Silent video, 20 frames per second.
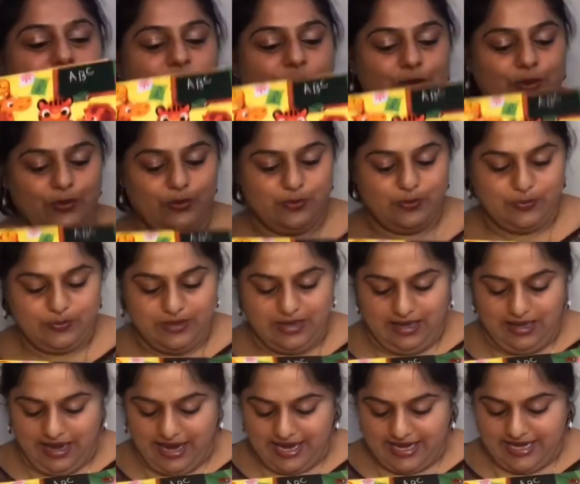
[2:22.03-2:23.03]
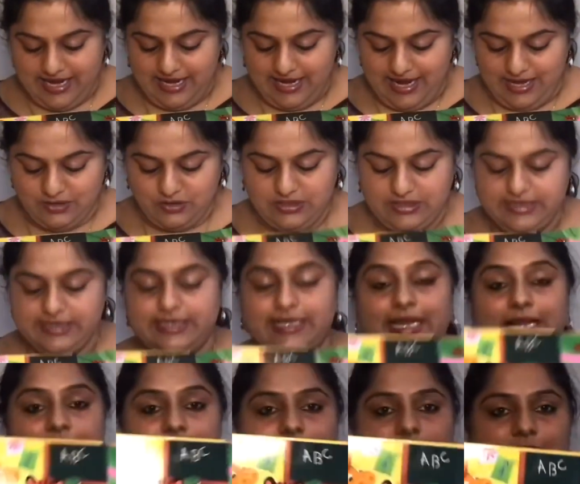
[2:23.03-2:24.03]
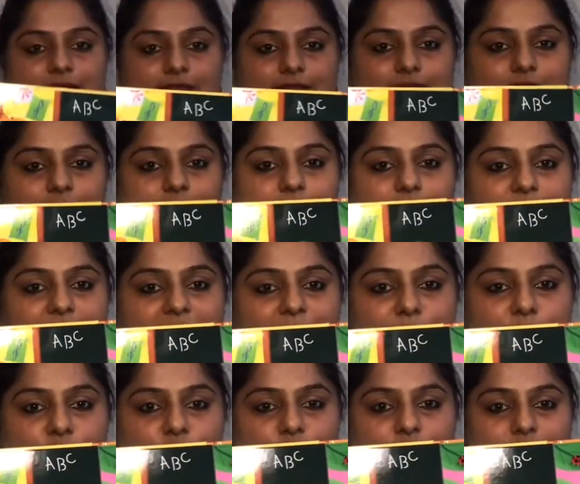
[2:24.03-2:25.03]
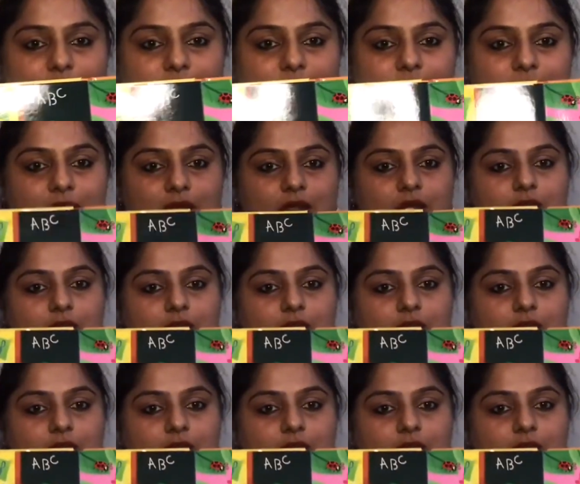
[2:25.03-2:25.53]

so I can actually sing this rhyme to her